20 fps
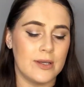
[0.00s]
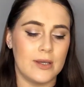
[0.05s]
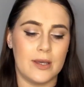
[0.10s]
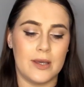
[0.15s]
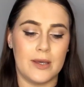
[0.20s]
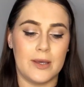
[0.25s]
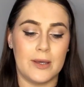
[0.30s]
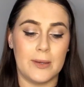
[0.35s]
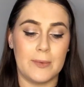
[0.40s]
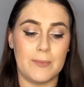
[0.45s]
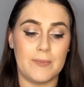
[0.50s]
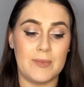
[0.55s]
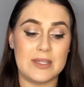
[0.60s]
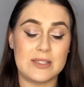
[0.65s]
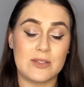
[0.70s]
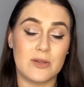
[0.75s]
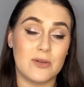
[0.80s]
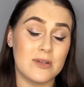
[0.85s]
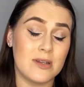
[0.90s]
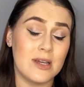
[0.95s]
It's
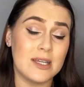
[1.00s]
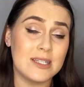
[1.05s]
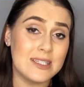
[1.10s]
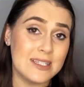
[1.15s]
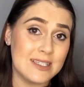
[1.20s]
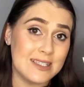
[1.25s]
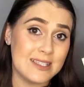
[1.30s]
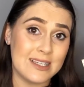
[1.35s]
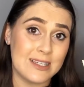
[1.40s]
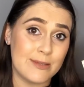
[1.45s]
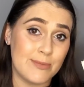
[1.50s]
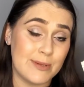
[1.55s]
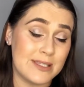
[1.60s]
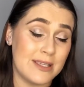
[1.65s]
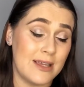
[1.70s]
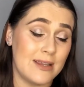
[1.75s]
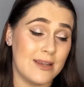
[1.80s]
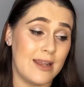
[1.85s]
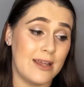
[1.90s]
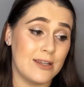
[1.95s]
got
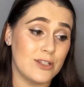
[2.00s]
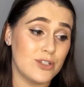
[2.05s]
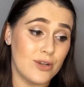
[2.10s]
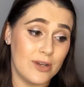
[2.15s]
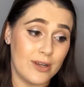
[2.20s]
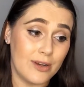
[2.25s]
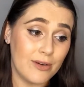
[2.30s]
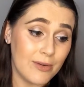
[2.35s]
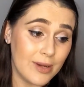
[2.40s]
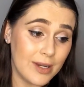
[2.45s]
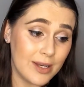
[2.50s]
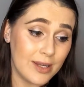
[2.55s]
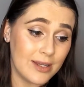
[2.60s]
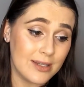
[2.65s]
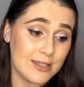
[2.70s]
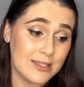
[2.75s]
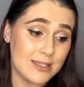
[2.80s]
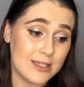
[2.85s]
96% natural ingredients